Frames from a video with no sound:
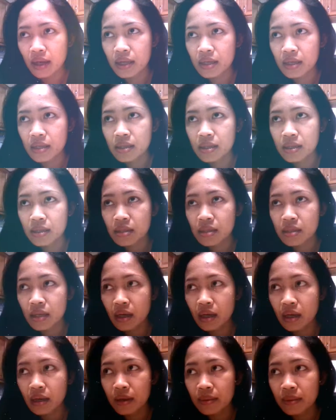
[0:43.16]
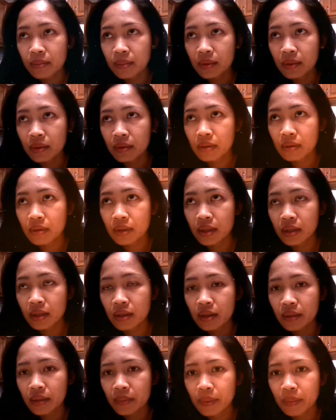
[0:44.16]
guys, I'm
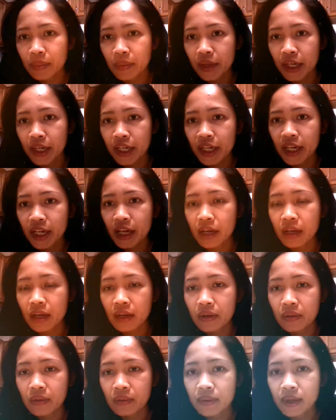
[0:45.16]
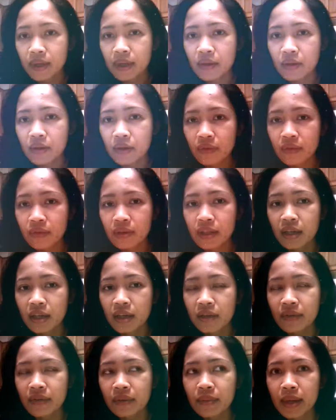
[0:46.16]
gonna prepare now, and
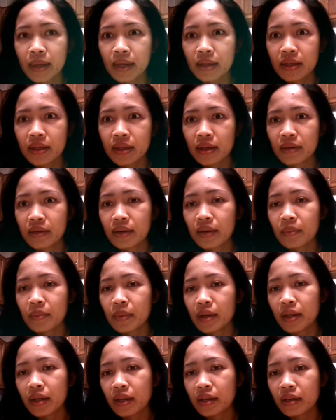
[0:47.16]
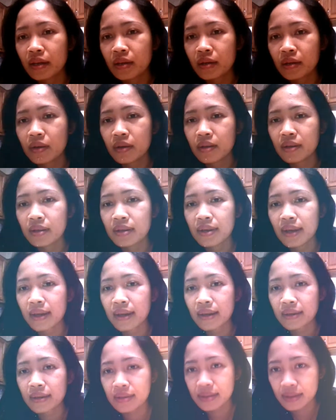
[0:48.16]
hopefully everybody now have a
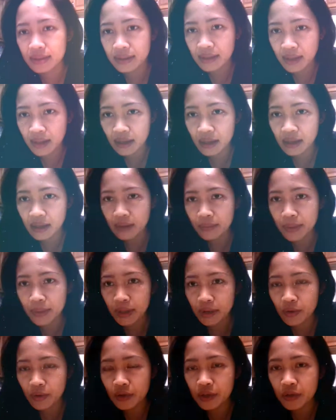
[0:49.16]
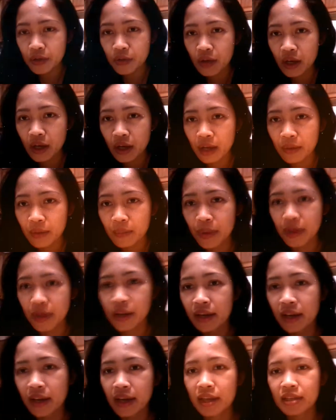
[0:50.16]
nice day because we have
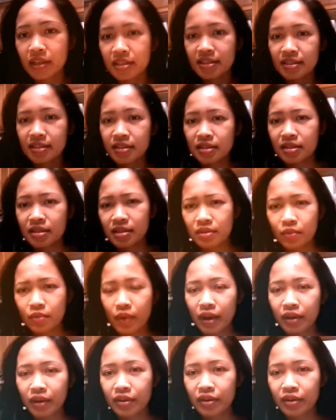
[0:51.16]
a nice